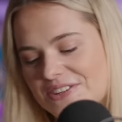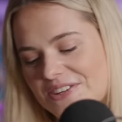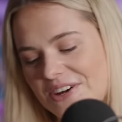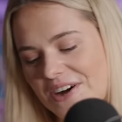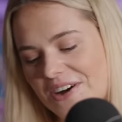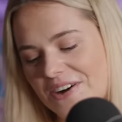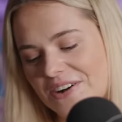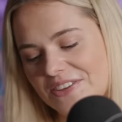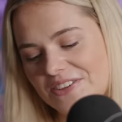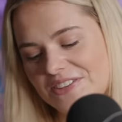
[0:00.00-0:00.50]
to
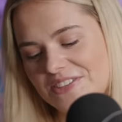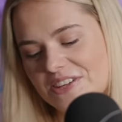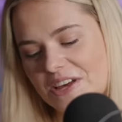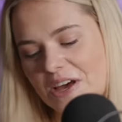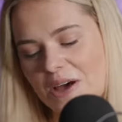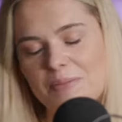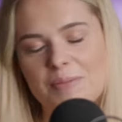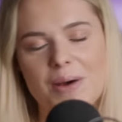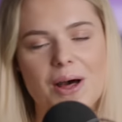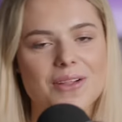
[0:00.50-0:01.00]

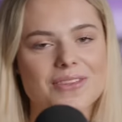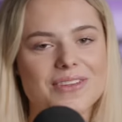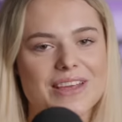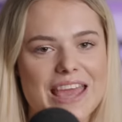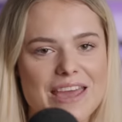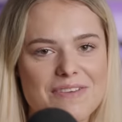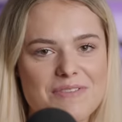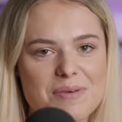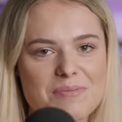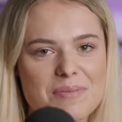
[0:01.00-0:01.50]
answer, but I'll
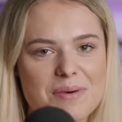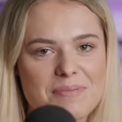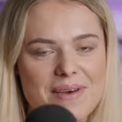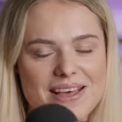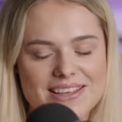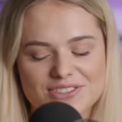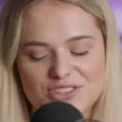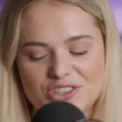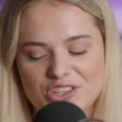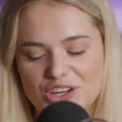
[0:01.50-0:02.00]
give it my
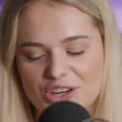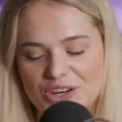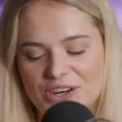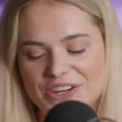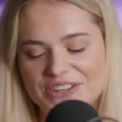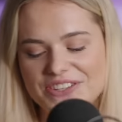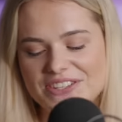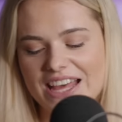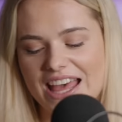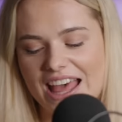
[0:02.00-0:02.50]
best
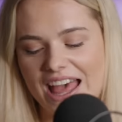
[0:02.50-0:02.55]
shot.